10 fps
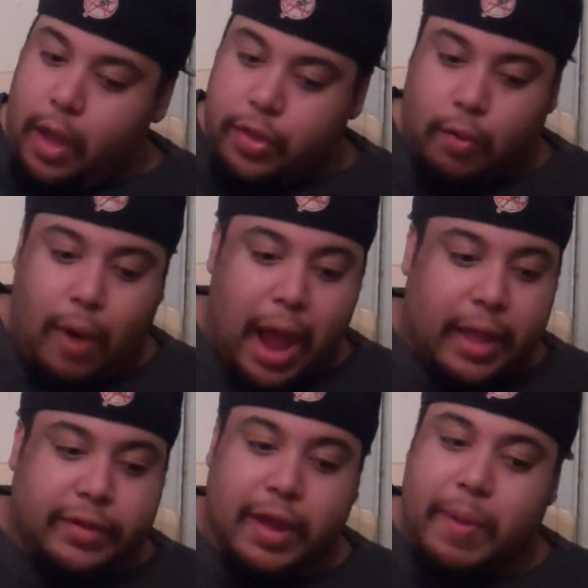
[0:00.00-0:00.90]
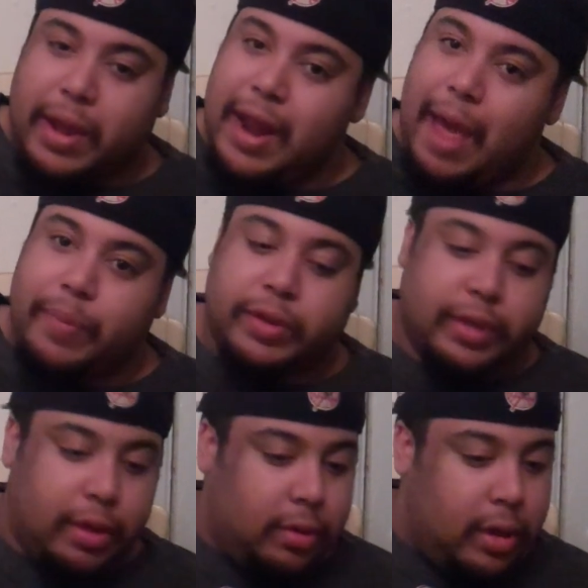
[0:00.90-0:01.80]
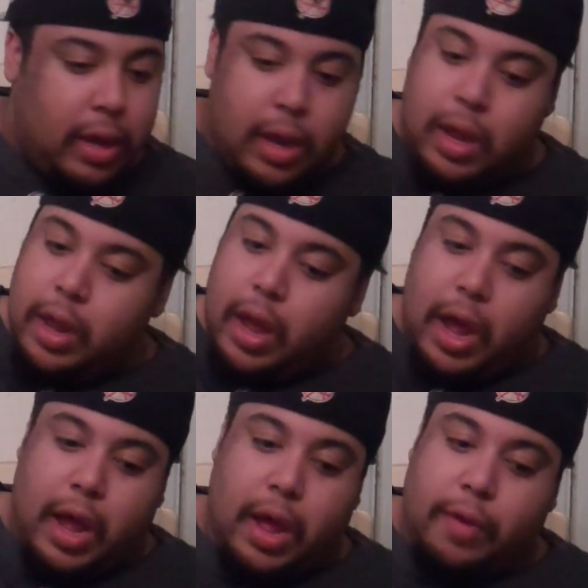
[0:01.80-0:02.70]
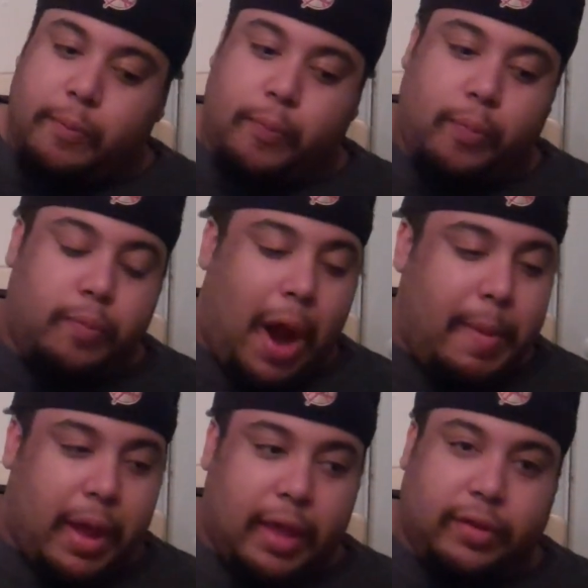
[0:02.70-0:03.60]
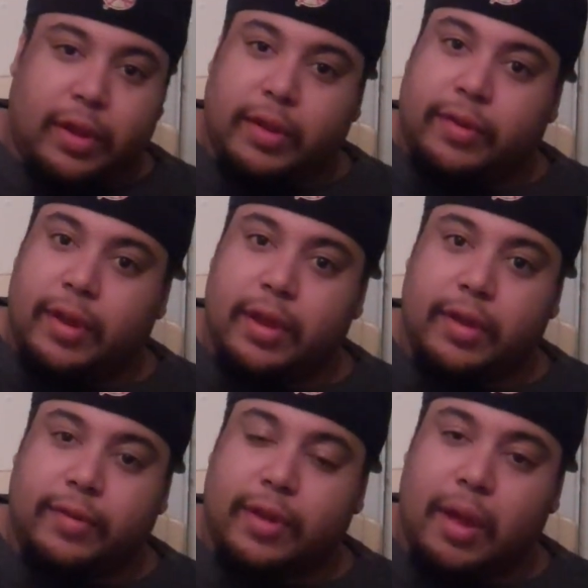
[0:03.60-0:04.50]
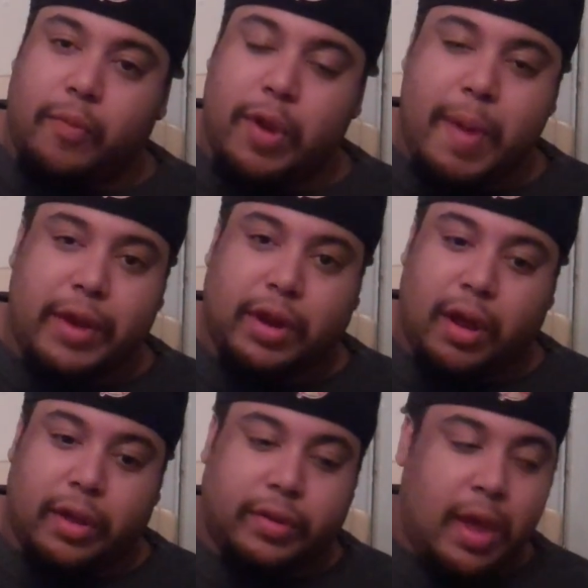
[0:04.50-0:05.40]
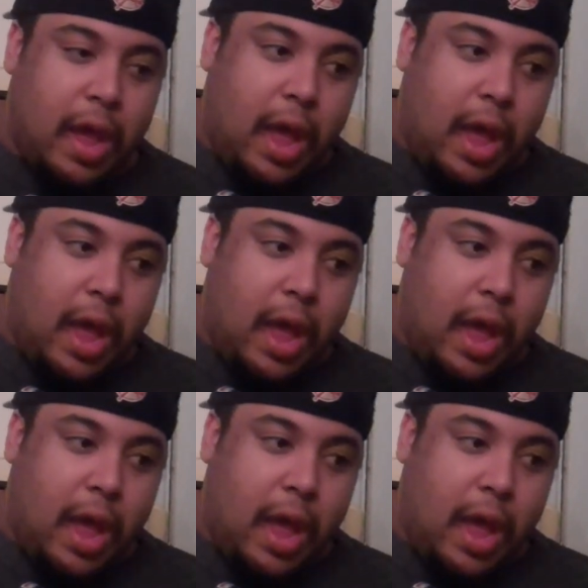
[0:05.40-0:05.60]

The Rock and CM Punk can happen still. Ryback gets his rematch clause